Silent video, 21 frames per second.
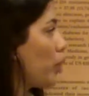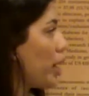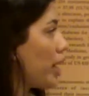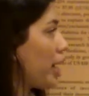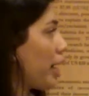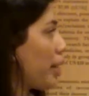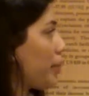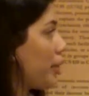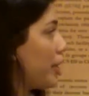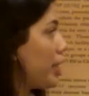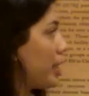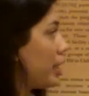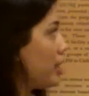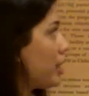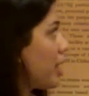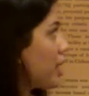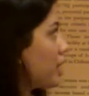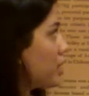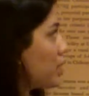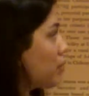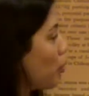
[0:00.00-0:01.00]
what I would
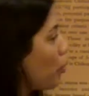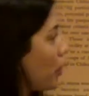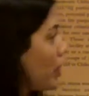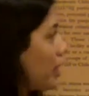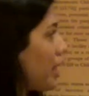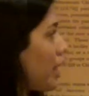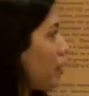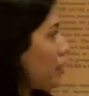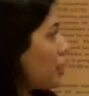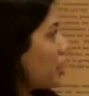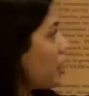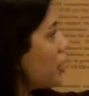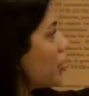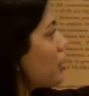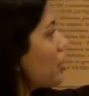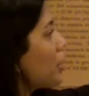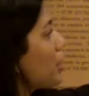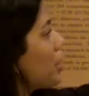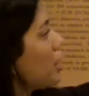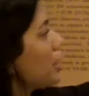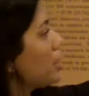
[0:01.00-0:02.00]
like to point out
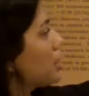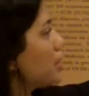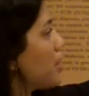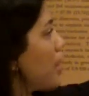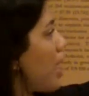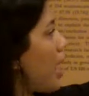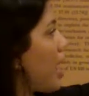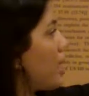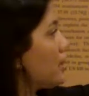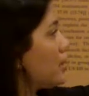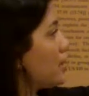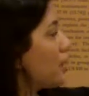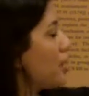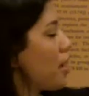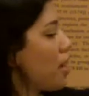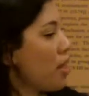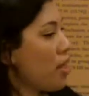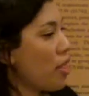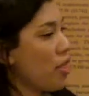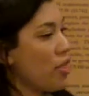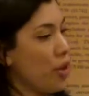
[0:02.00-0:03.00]
here is that
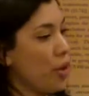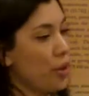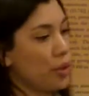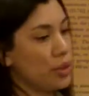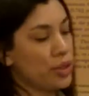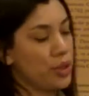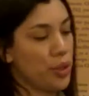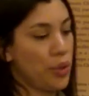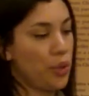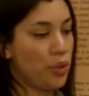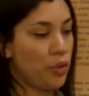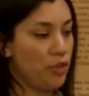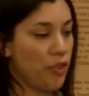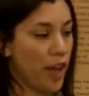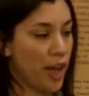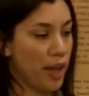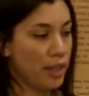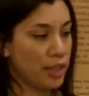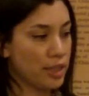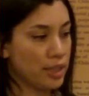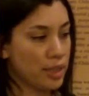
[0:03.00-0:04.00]
those who
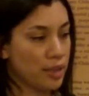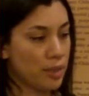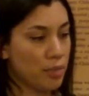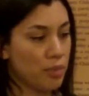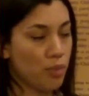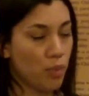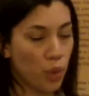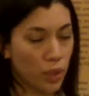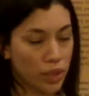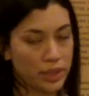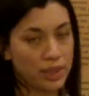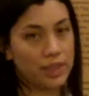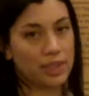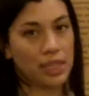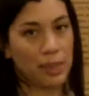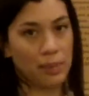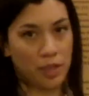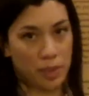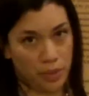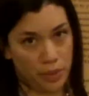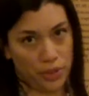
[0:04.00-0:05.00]
felt more
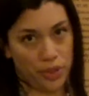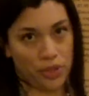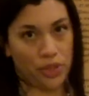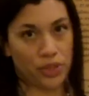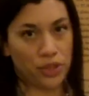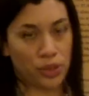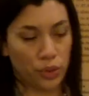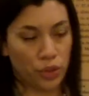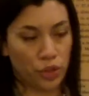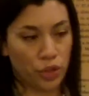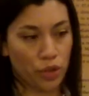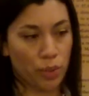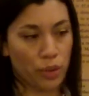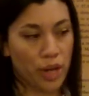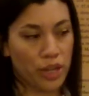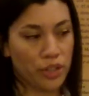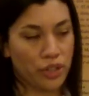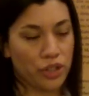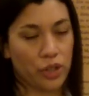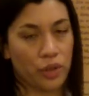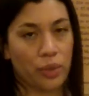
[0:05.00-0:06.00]
susceptible to social
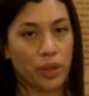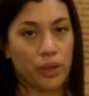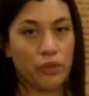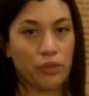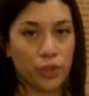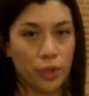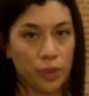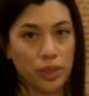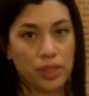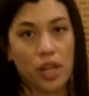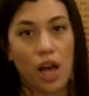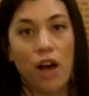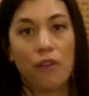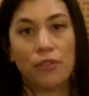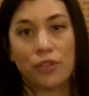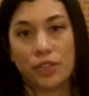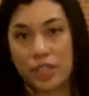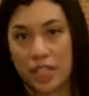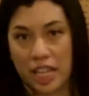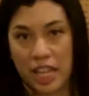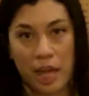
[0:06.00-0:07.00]
pressure when food was
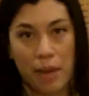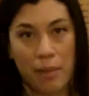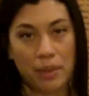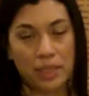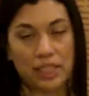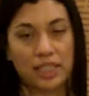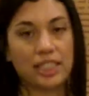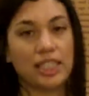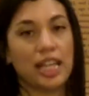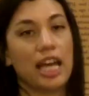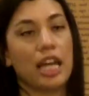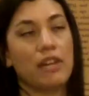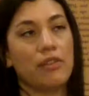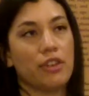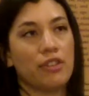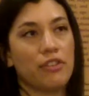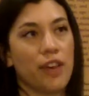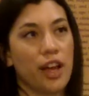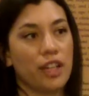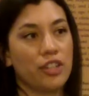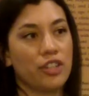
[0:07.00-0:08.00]
offered to them as a sign of
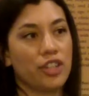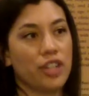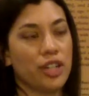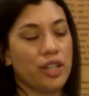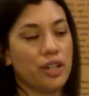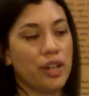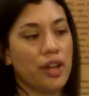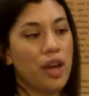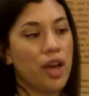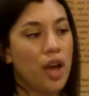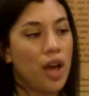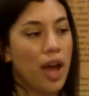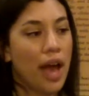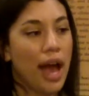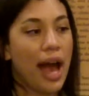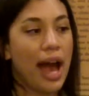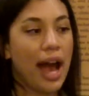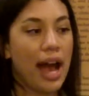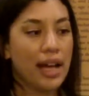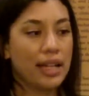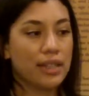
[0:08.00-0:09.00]
affection
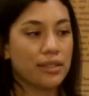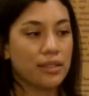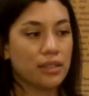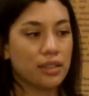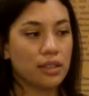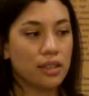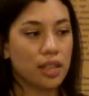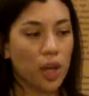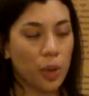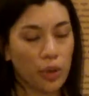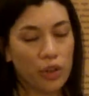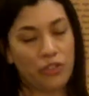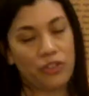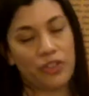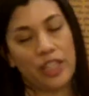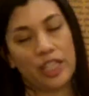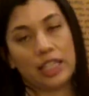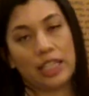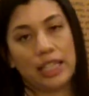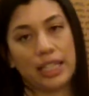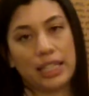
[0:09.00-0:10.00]
had lower
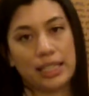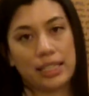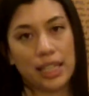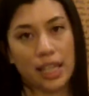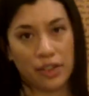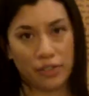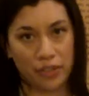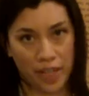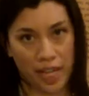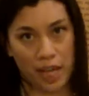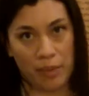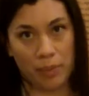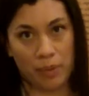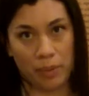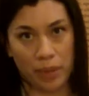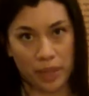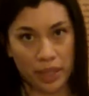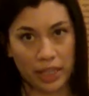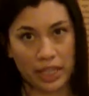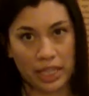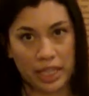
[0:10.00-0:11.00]
feelings of
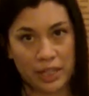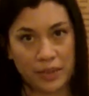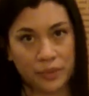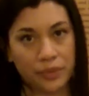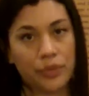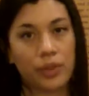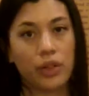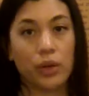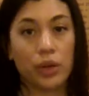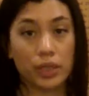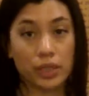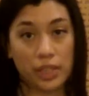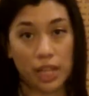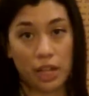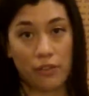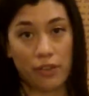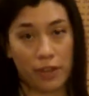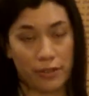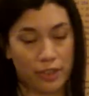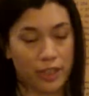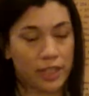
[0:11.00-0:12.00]
capability or
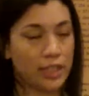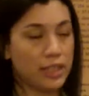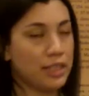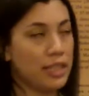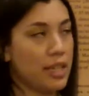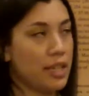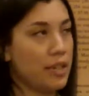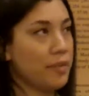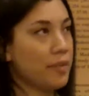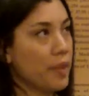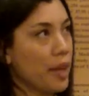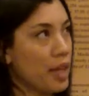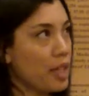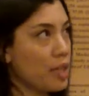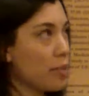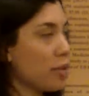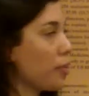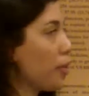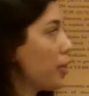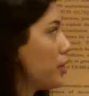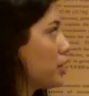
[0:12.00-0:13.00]
self efficacy, as
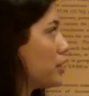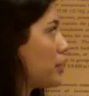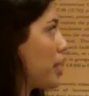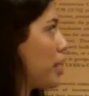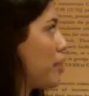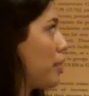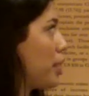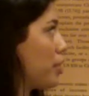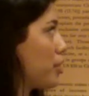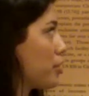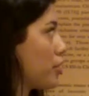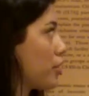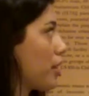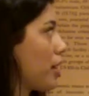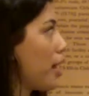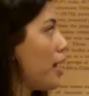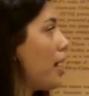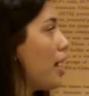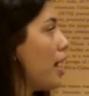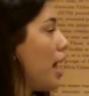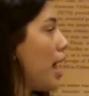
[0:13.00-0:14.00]
proposed by
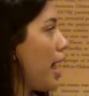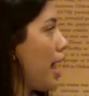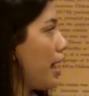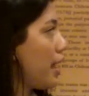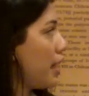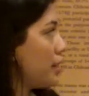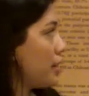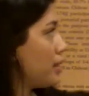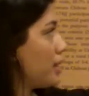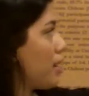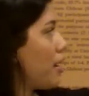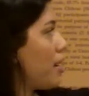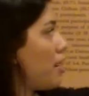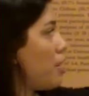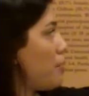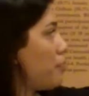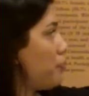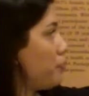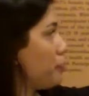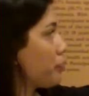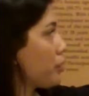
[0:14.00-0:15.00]
Bandura. And
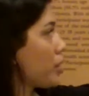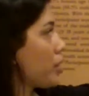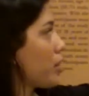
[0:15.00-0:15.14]
um,